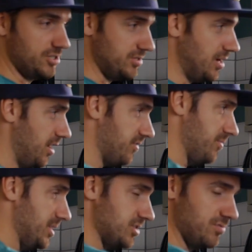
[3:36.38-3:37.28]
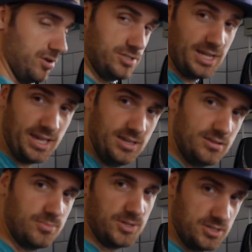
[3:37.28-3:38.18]
so it's hard for me to
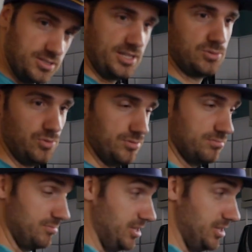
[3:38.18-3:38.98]
rotate because that's what